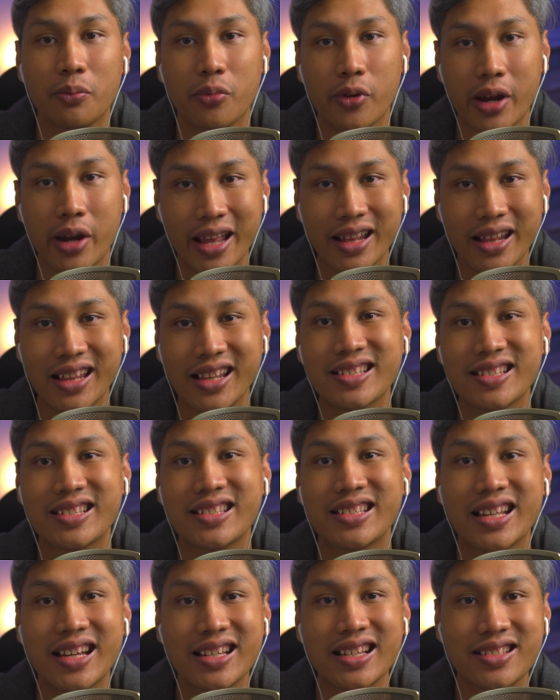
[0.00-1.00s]

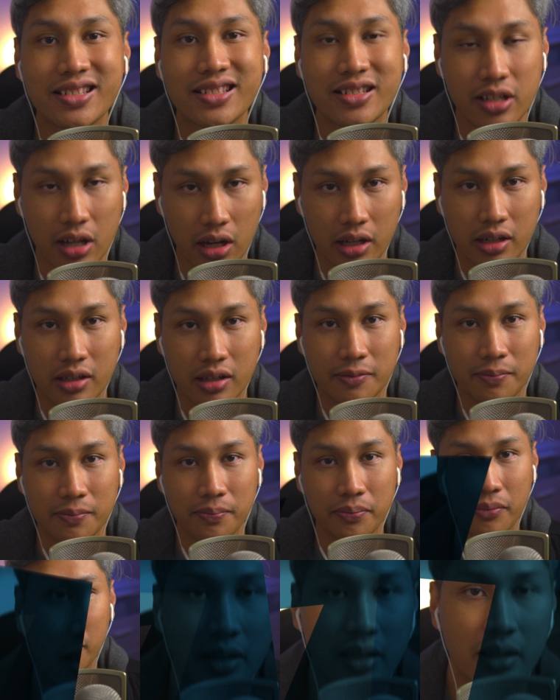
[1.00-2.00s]
Brandless does not.
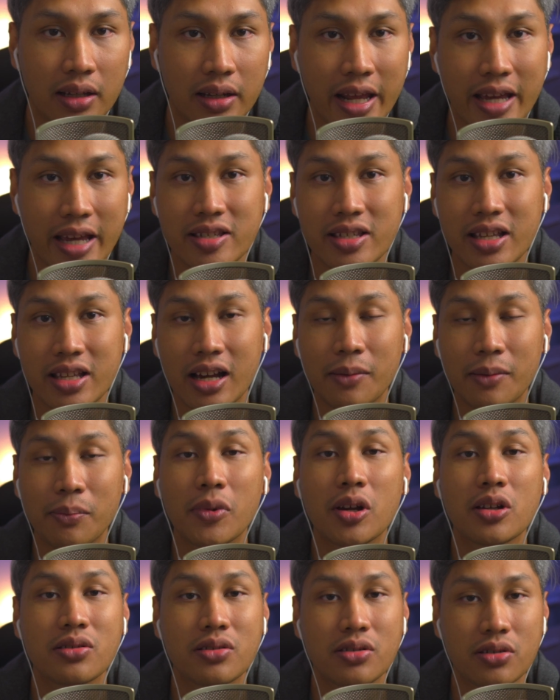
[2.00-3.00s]
Next up,
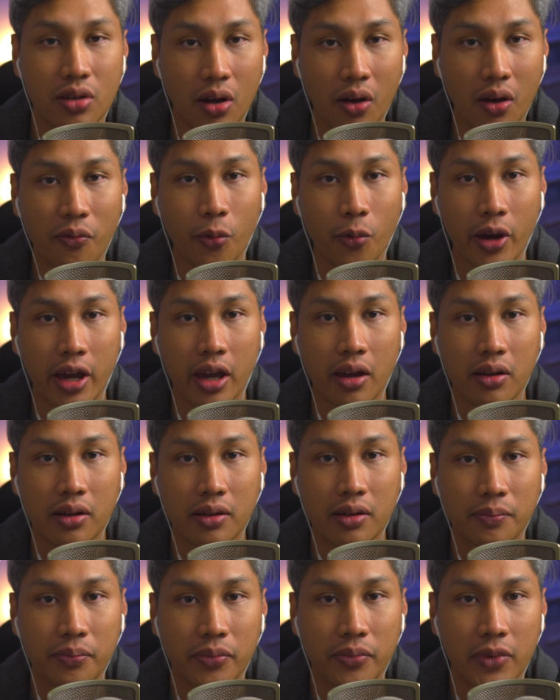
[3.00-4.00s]
software.
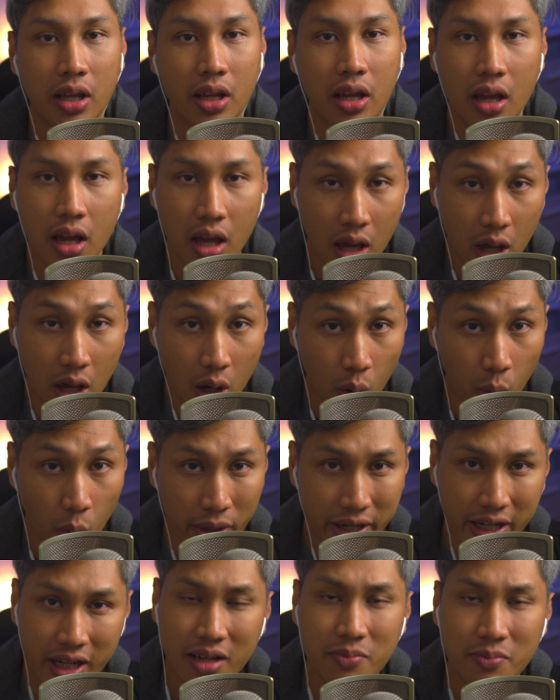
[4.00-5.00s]

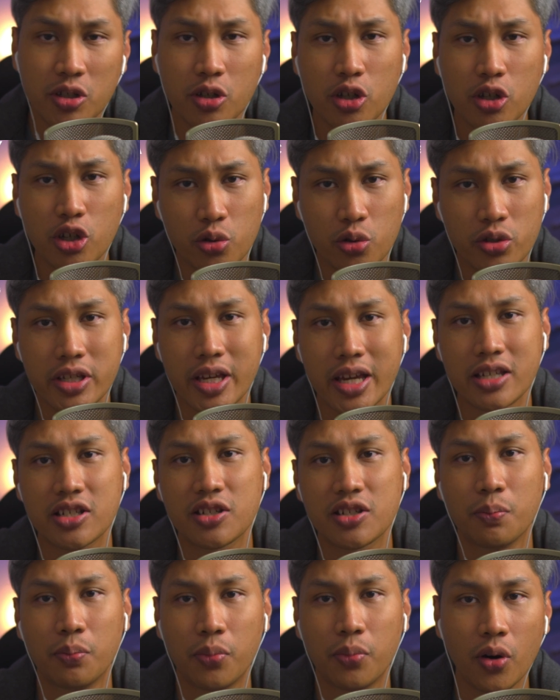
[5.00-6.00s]
When it comes to
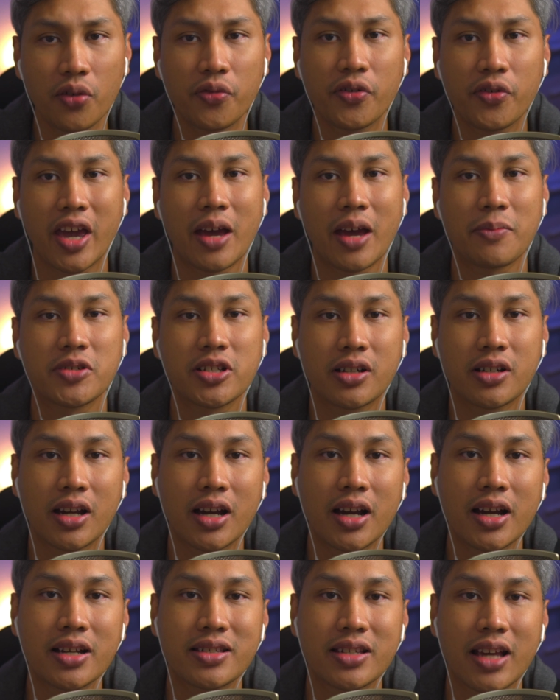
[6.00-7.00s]
usage, both capture
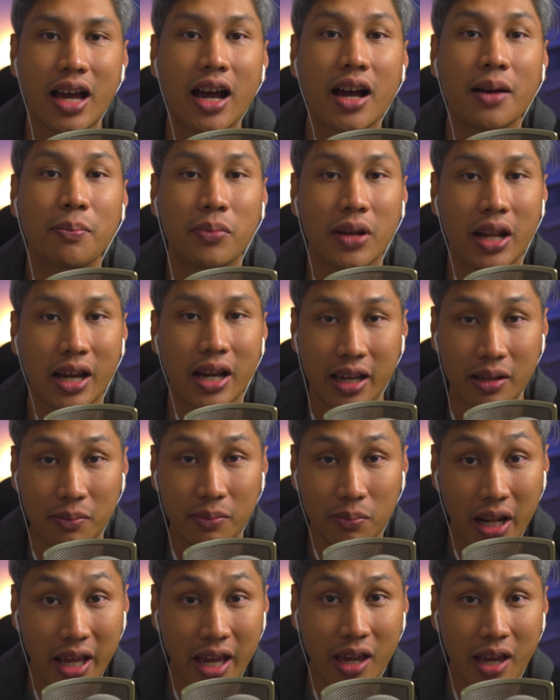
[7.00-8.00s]
cards are plug and
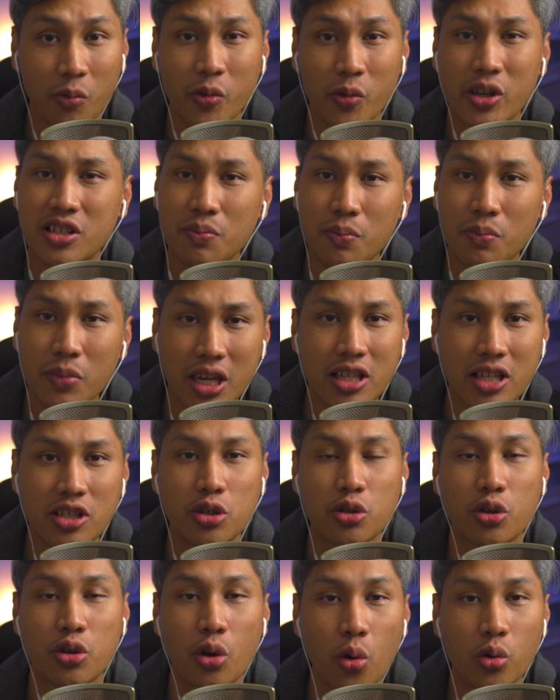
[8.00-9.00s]
play, which means
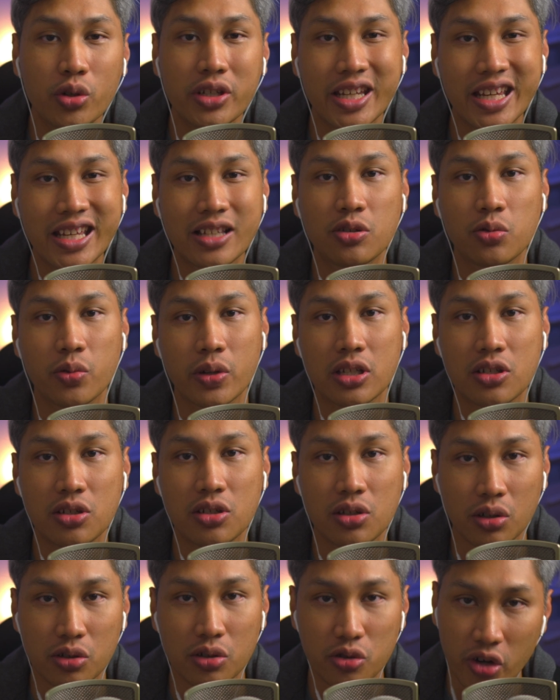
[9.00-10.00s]
you don't need to
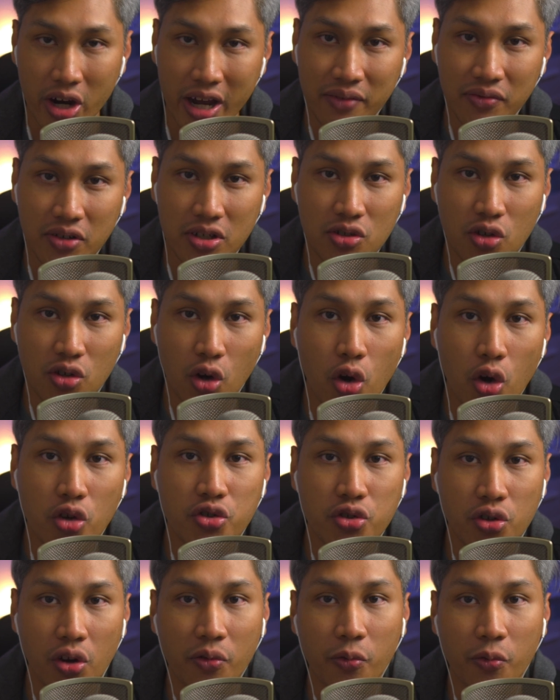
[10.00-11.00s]
install drivers or
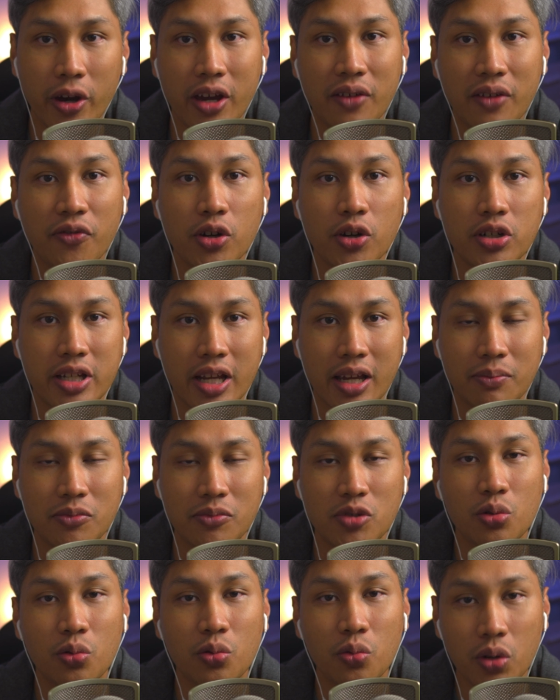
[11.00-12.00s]
software for them
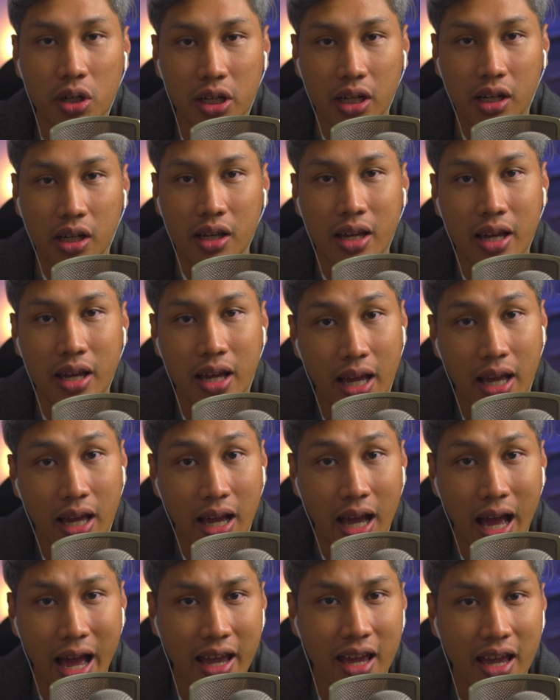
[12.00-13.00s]
to work.
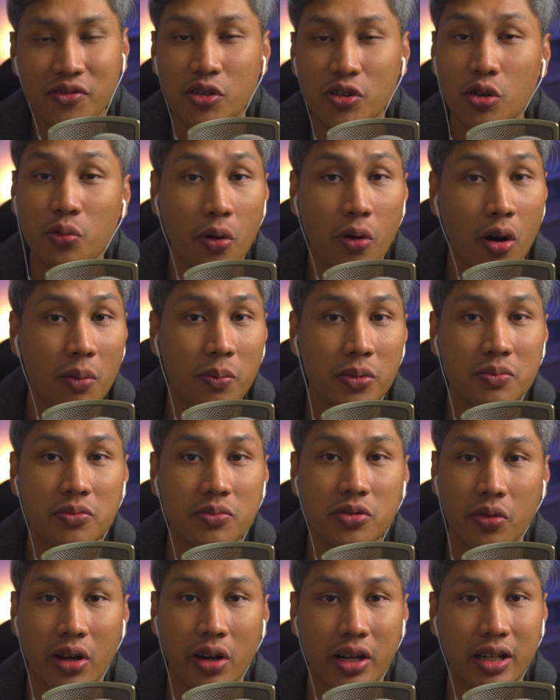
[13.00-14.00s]
I have no
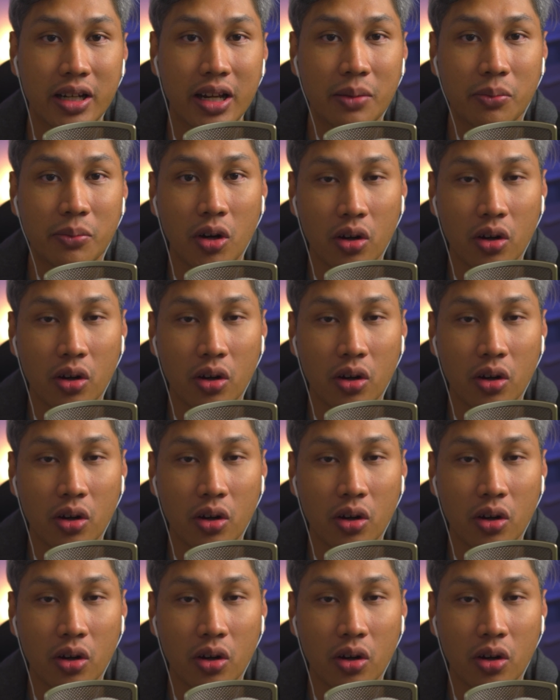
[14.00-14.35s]
problems running them